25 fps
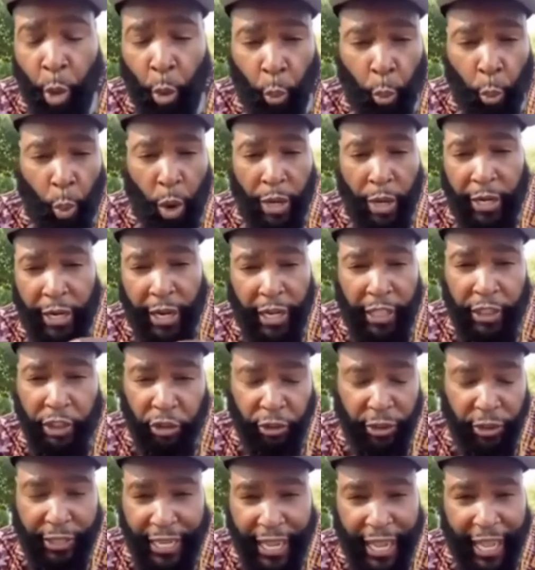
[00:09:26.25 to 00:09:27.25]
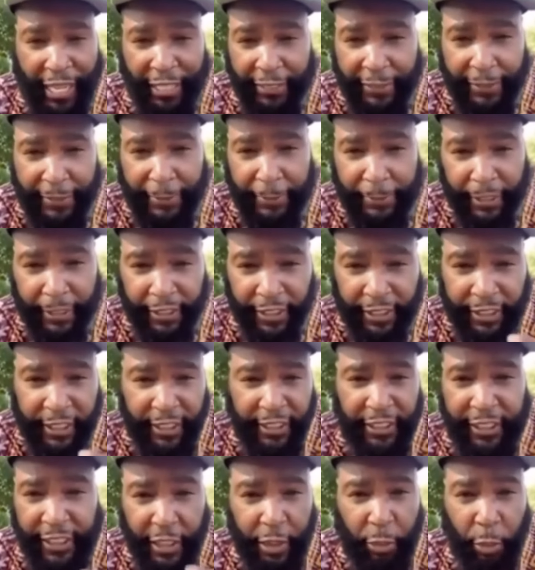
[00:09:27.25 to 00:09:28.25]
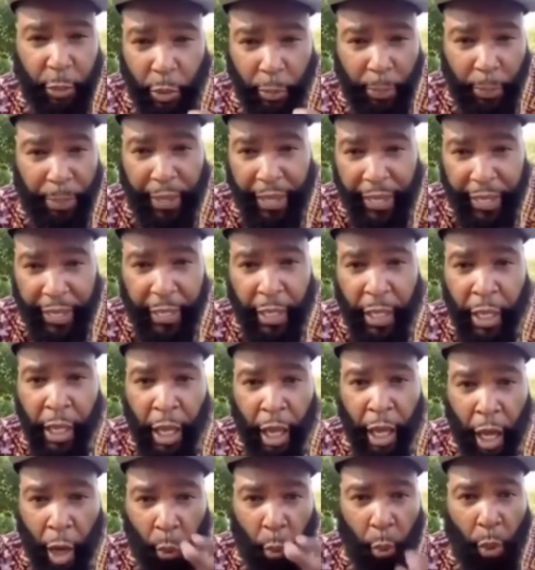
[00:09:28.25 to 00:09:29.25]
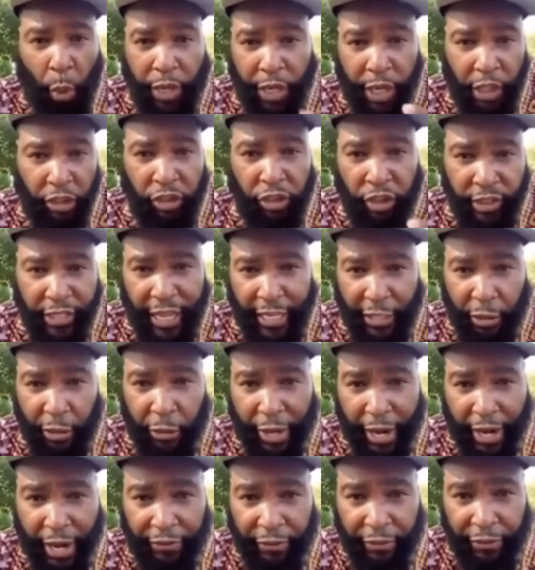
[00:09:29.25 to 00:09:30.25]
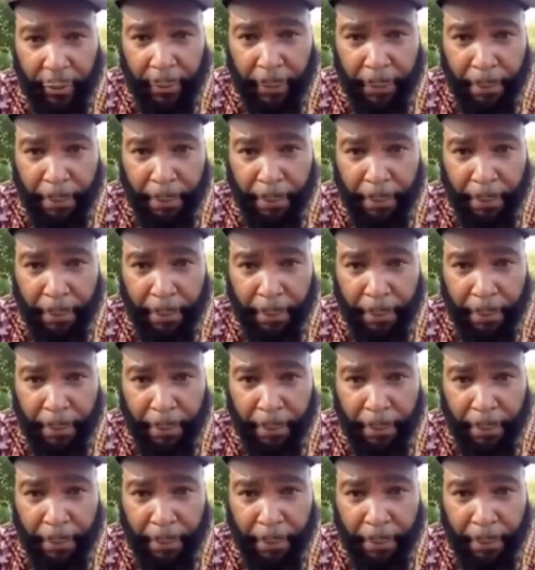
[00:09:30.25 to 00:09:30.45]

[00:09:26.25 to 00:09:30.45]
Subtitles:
$100. The sisters will pay a $100 raffle.